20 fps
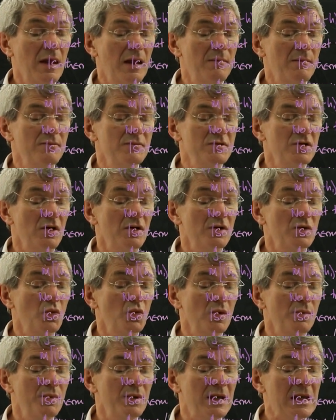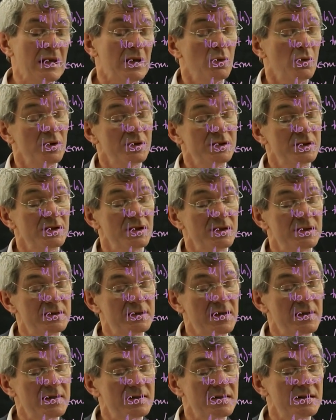m dot will be equal to the
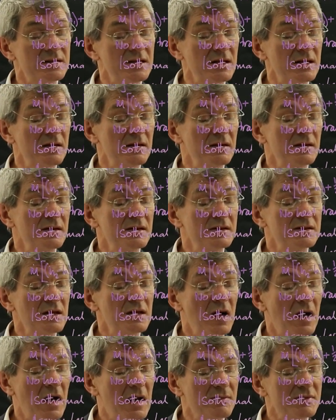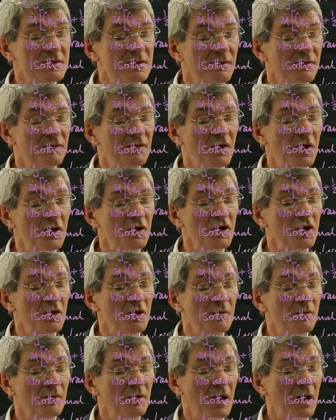density times the
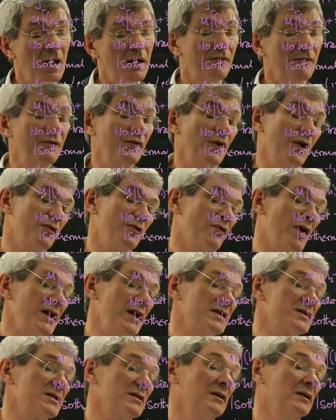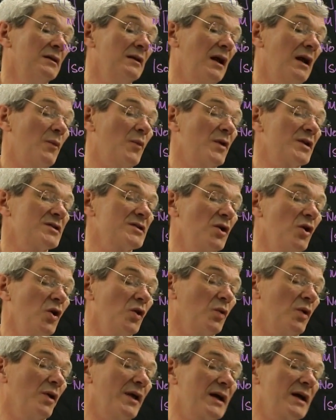volume flow rate, and we're
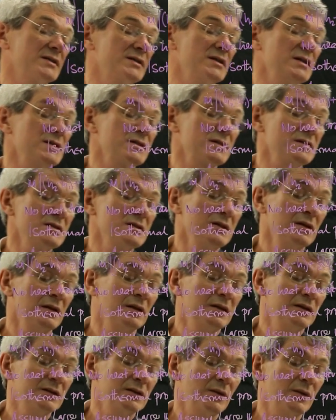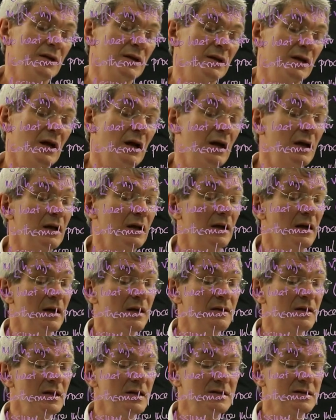told what that is. So we can
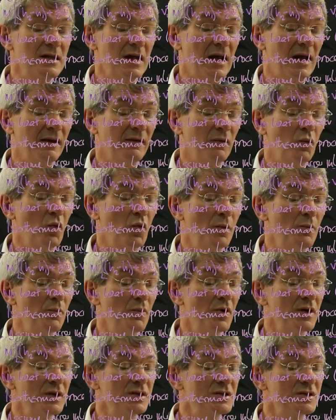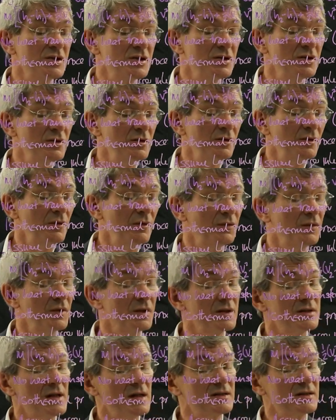calculate this as 1.2
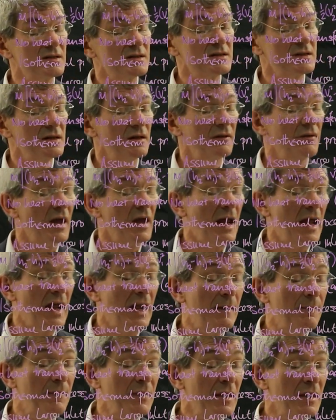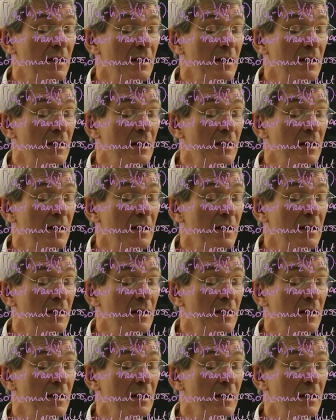for the density of air